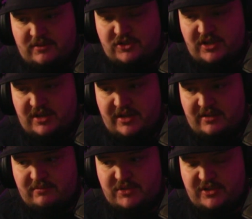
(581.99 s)
She and
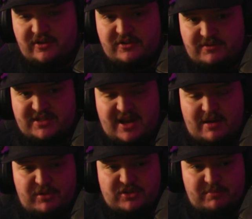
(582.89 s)
I started to
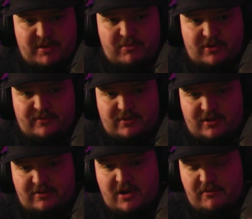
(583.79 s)
establish a bit more
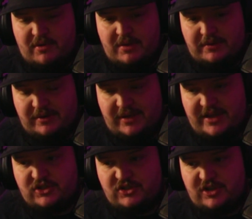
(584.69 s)
of a
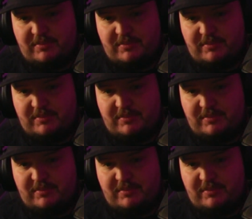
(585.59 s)
relationship,